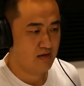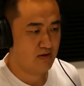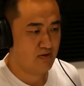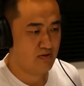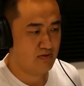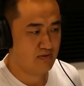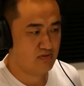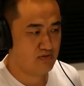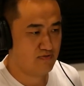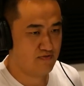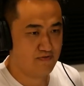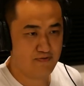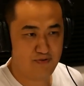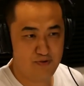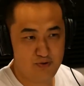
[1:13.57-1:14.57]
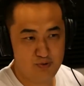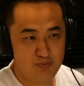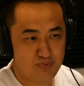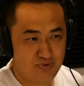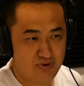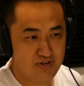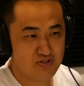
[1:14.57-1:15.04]
you know, those few
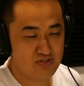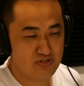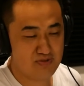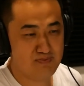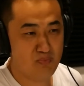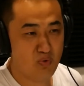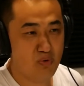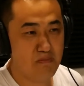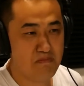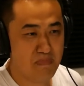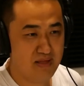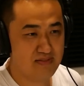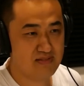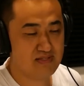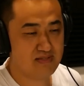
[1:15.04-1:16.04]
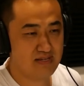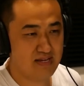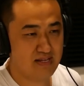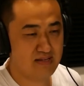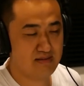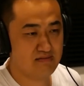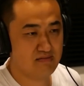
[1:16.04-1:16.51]
precious more months
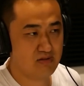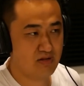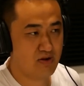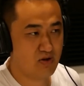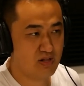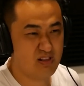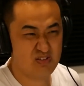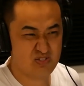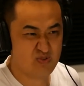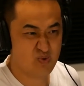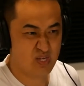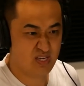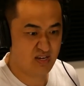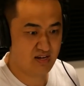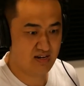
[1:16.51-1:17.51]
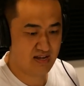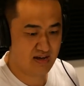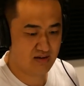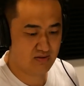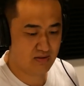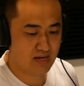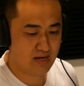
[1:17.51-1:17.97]
and you know, close to a year
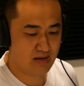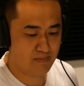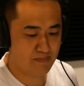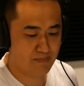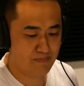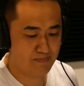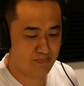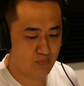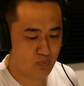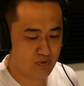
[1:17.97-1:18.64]
now um,